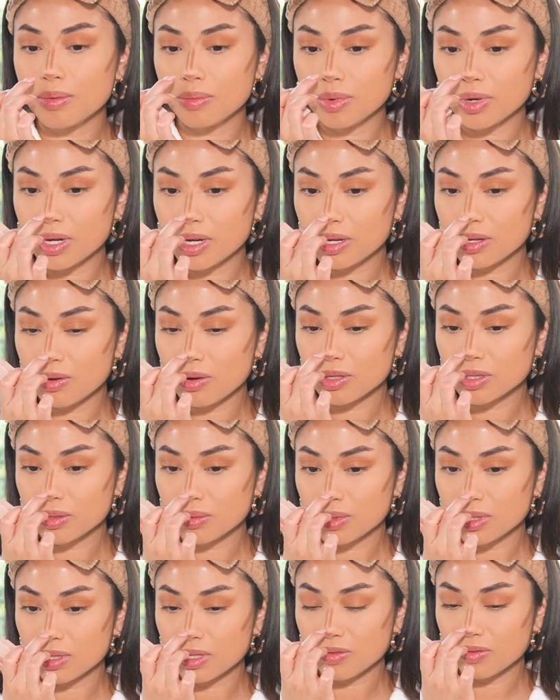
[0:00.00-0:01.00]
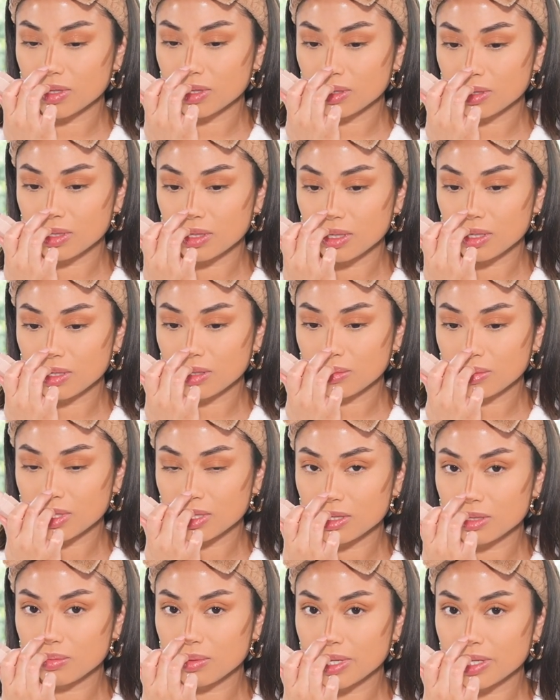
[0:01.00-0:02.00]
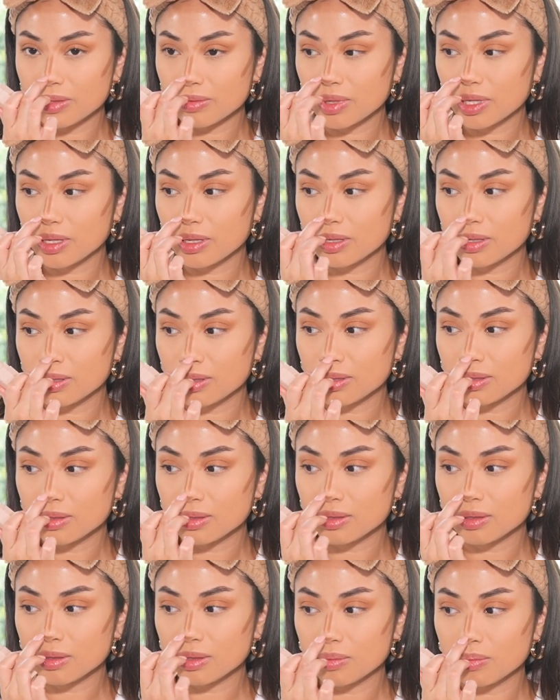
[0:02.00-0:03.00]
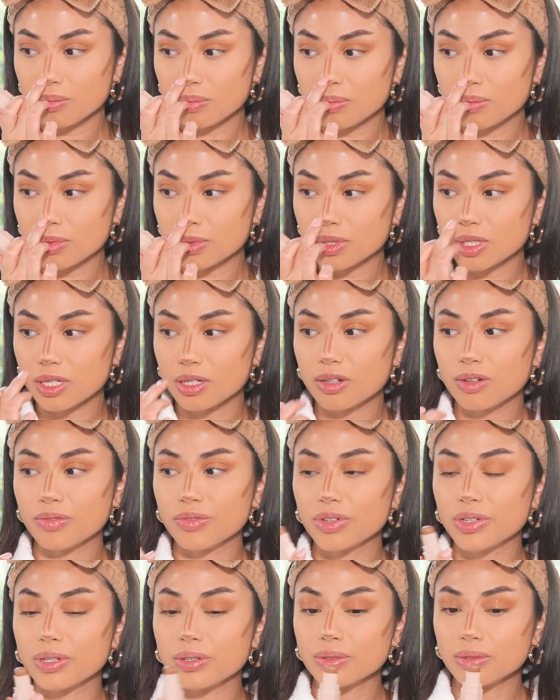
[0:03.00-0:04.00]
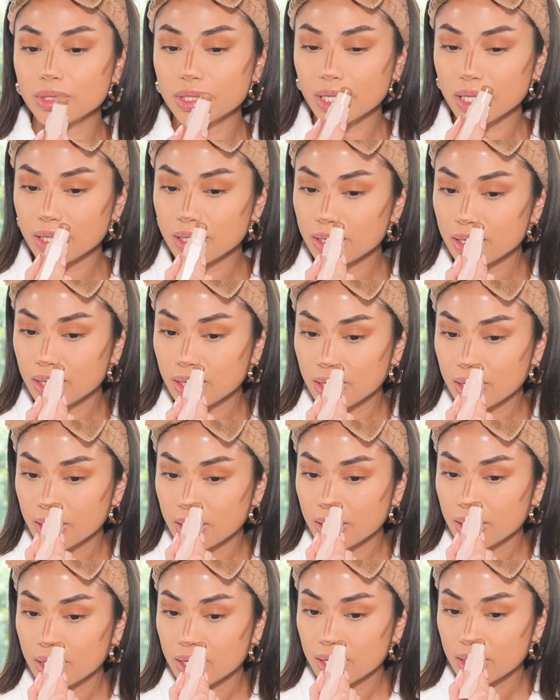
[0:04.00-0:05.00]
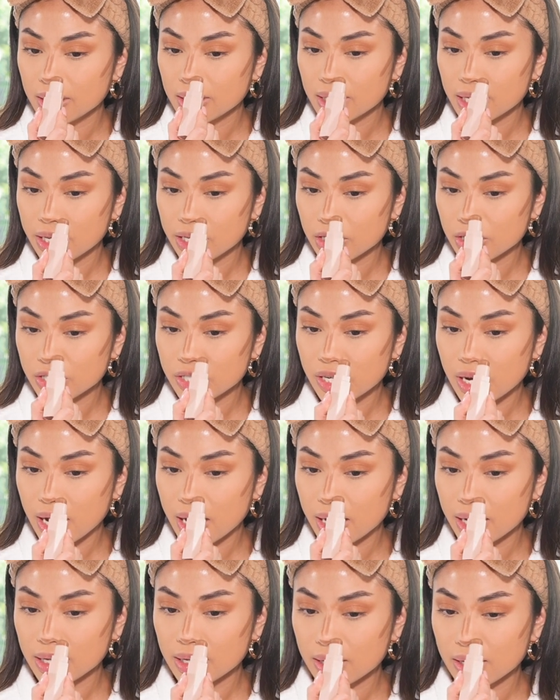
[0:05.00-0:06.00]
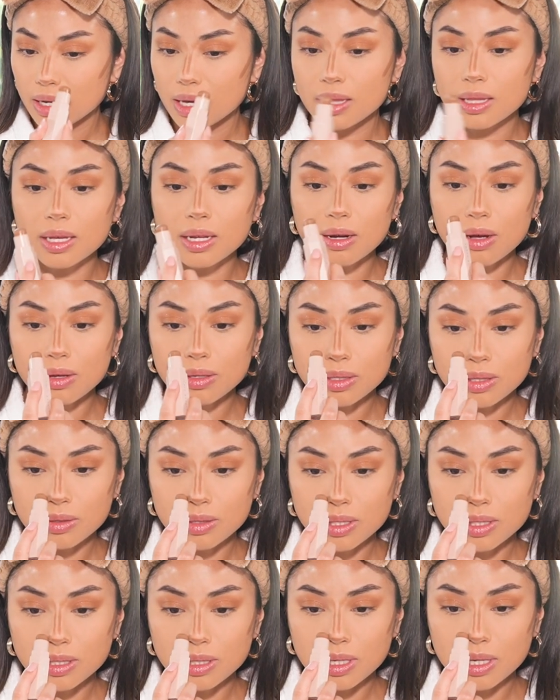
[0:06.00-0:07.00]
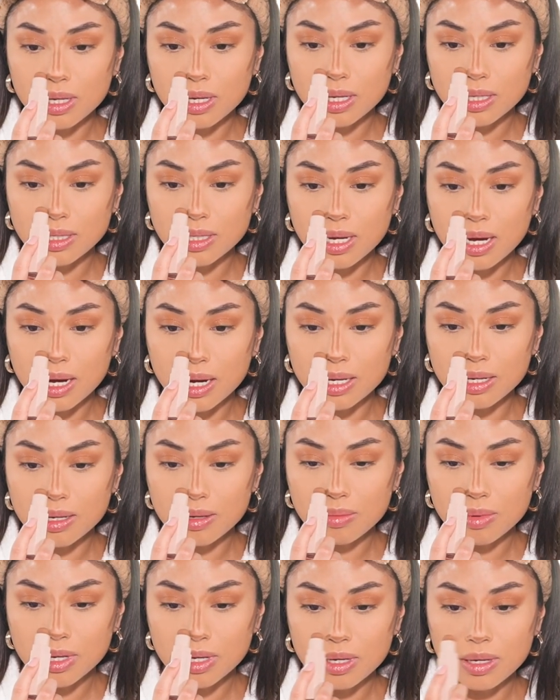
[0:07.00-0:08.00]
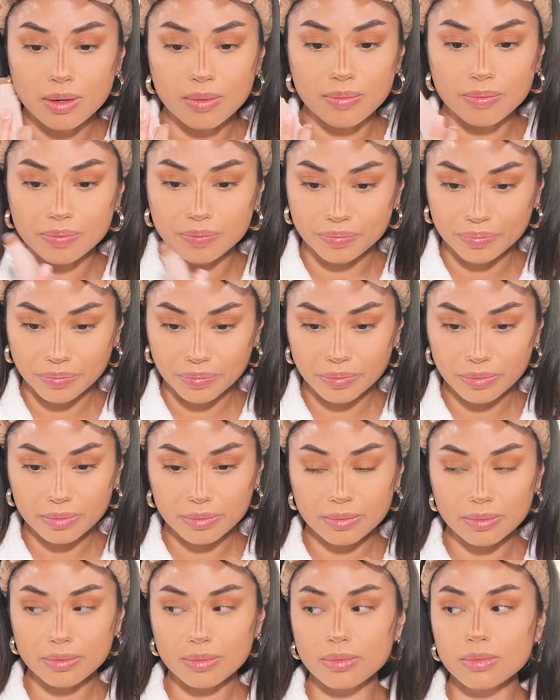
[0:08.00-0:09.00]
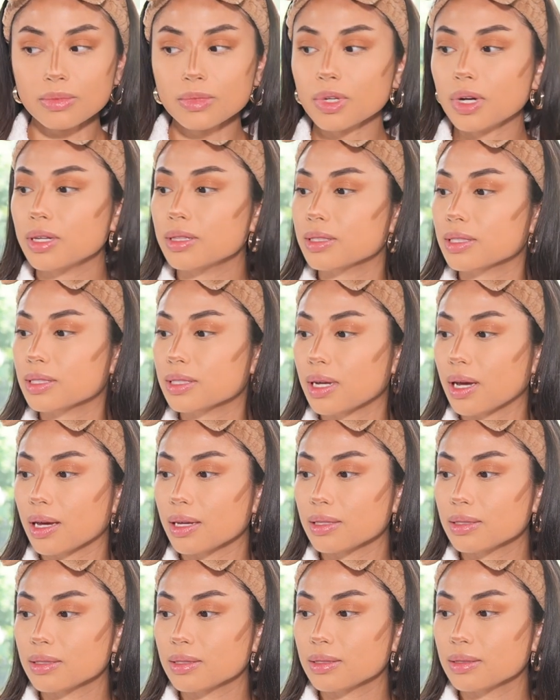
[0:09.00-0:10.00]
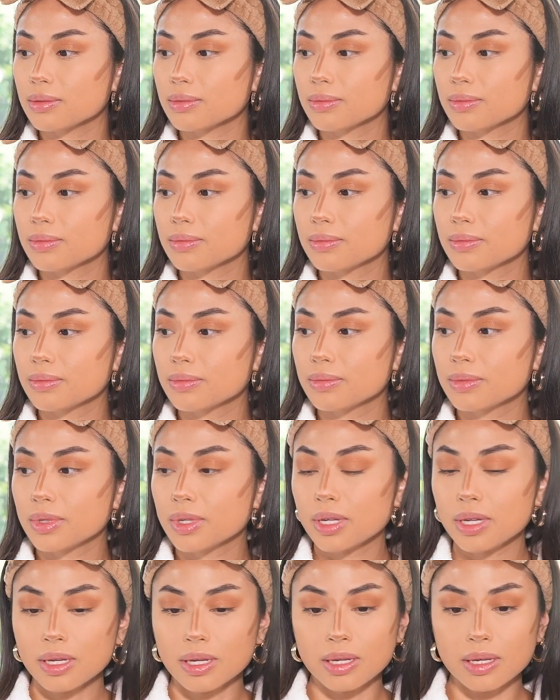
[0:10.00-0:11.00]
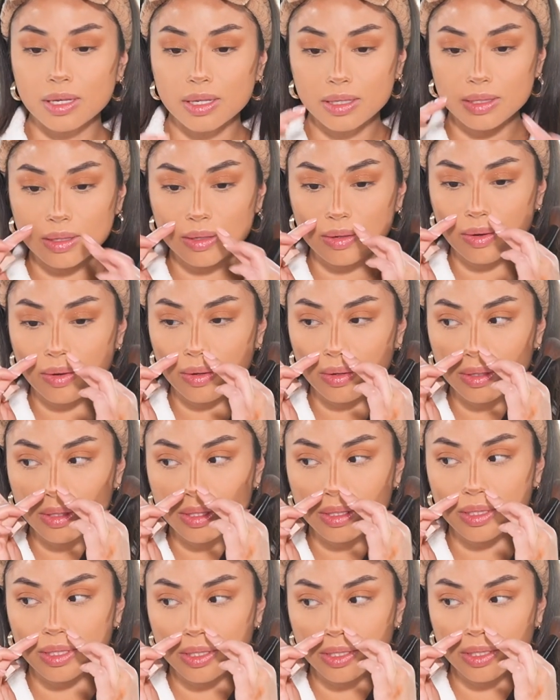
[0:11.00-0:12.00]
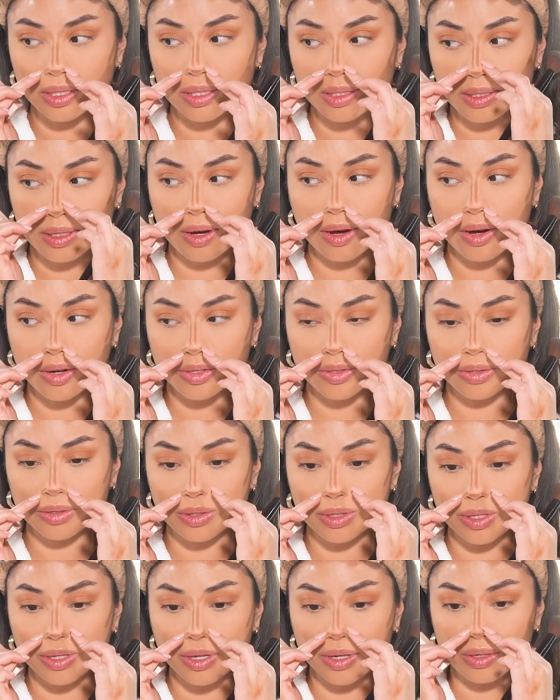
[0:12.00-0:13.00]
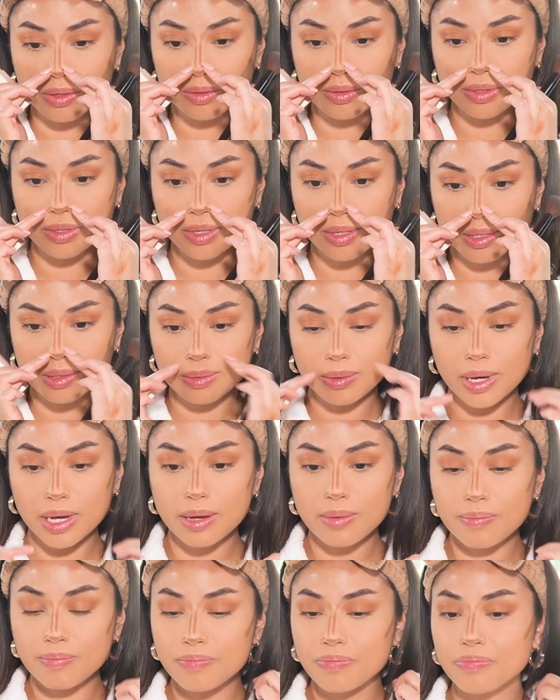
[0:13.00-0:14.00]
but you also want to leave a little bit of space right here so the center of your nose can, can shine. And then also just a tiny bit on the sides. The goal is to just contour the nose this way.